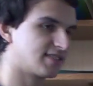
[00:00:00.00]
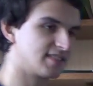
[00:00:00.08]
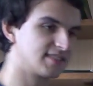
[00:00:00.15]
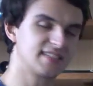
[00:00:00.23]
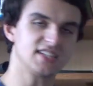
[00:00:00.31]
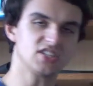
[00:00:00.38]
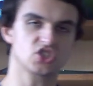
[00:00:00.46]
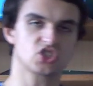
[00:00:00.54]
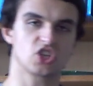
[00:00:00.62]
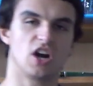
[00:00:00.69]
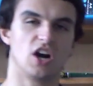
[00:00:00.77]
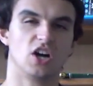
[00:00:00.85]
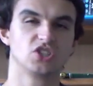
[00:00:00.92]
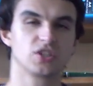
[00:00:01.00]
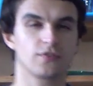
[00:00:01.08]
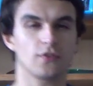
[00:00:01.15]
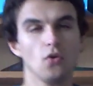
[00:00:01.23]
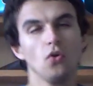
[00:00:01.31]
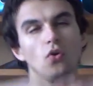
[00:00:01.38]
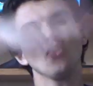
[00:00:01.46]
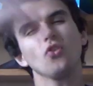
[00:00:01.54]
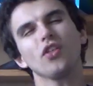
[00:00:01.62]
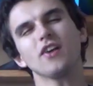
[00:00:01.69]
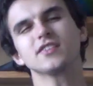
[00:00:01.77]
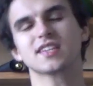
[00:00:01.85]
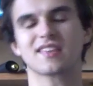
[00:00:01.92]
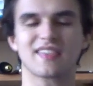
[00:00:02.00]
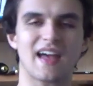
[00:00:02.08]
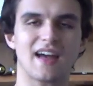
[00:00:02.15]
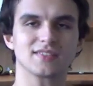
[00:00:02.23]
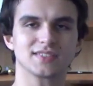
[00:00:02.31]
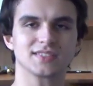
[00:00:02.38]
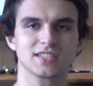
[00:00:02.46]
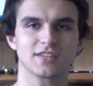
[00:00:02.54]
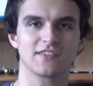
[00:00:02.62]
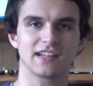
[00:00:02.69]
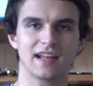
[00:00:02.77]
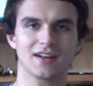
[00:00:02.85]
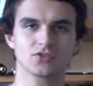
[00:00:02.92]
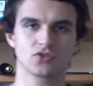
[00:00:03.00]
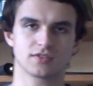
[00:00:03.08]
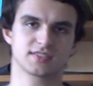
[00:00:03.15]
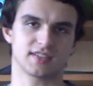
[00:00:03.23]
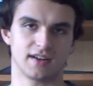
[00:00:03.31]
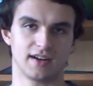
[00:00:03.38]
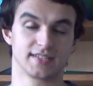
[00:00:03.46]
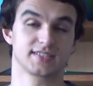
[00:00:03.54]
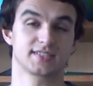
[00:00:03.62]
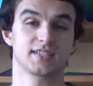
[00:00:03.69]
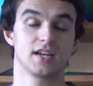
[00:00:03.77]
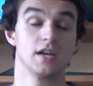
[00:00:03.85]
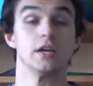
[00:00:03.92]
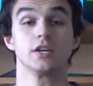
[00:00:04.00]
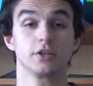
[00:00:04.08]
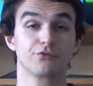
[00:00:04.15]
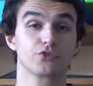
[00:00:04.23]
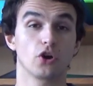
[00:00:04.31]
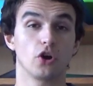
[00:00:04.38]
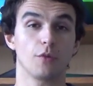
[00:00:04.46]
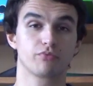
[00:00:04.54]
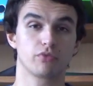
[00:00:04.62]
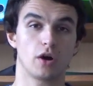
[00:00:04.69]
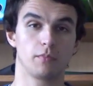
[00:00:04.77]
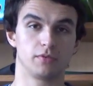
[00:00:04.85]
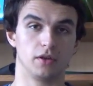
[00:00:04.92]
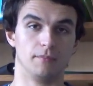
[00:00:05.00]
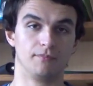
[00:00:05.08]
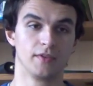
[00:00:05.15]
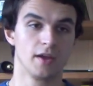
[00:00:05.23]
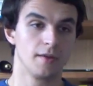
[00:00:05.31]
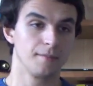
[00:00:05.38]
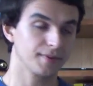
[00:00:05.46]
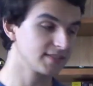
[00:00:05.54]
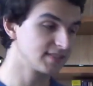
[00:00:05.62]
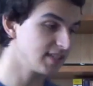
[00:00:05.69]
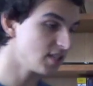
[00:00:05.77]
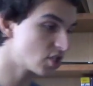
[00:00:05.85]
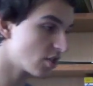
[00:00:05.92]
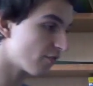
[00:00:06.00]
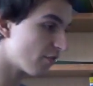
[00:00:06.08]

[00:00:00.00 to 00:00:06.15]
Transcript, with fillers: the discharge of all those thousands of electrocytes, you've got a problem. Because each of